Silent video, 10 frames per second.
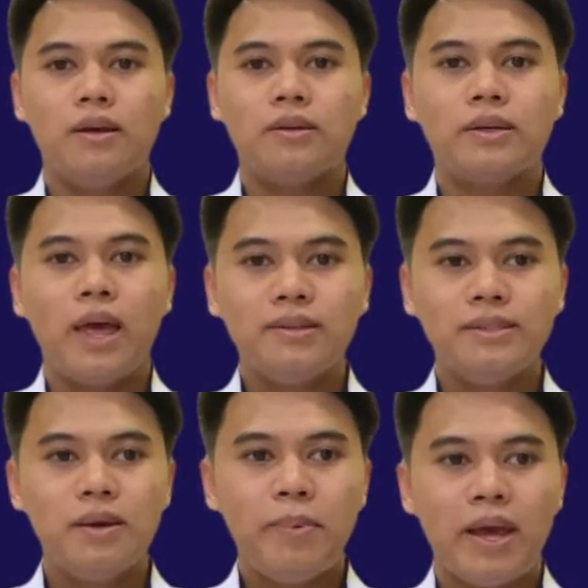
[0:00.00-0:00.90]

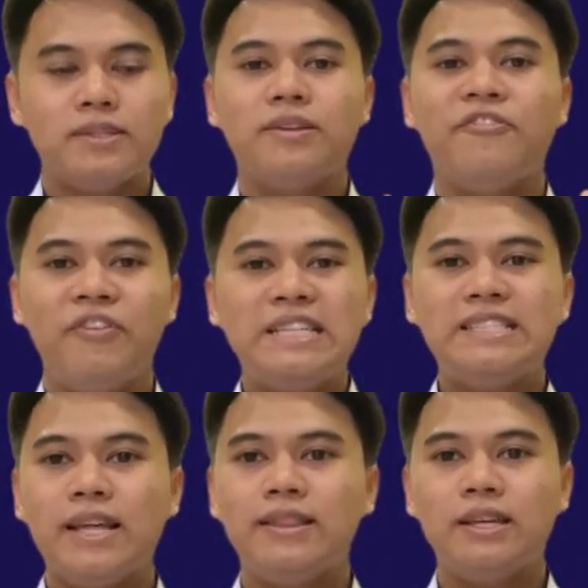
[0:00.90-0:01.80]
Calcium has face
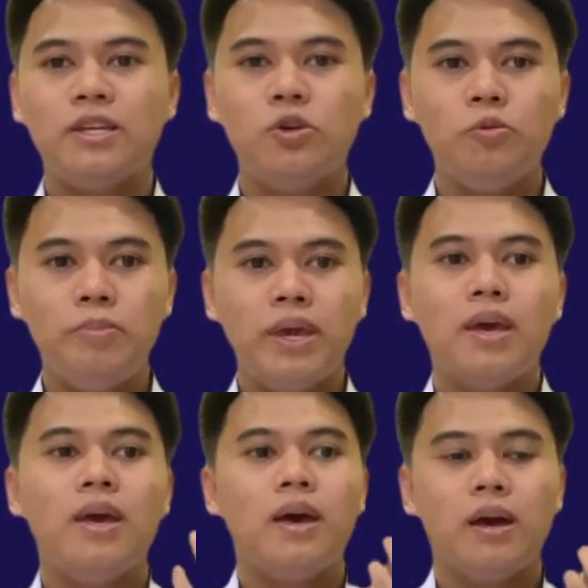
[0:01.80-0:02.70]
center cubic
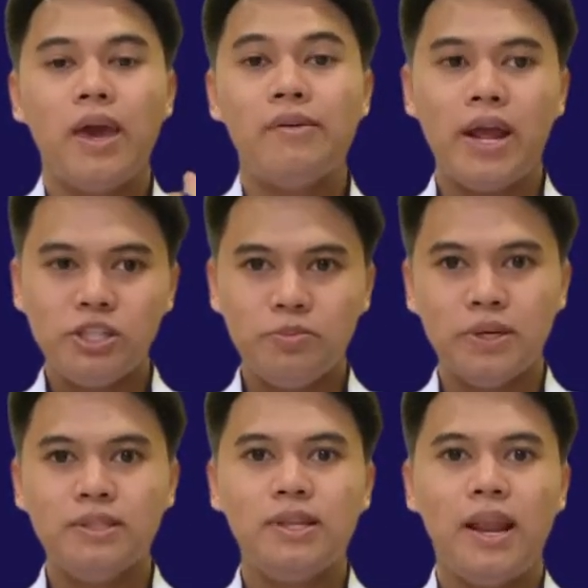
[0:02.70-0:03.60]

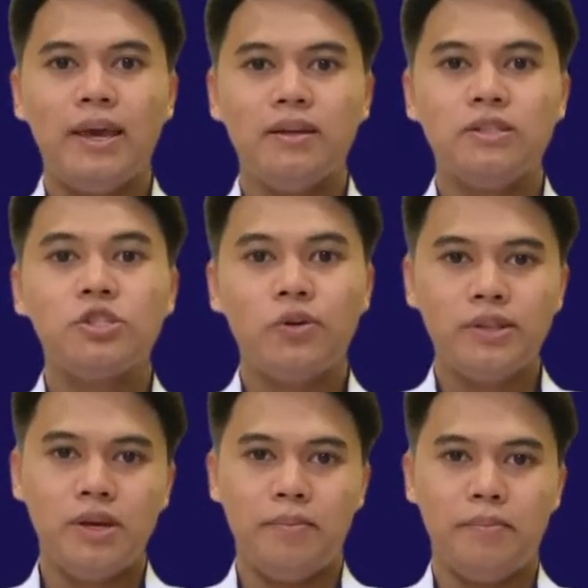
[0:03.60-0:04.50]
arrangement like
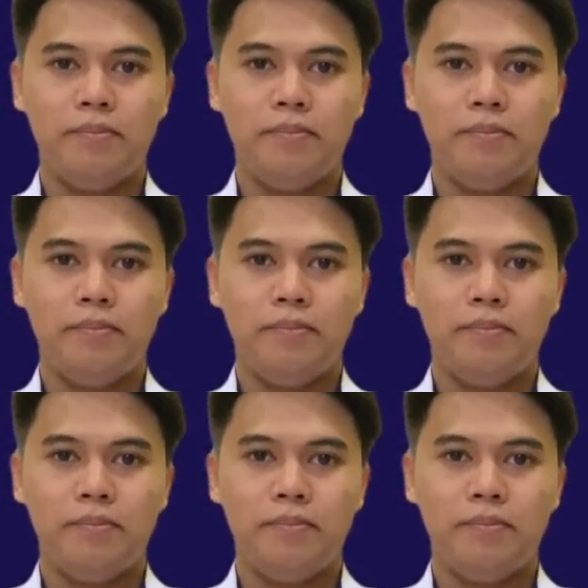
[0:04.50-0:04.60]
strontium,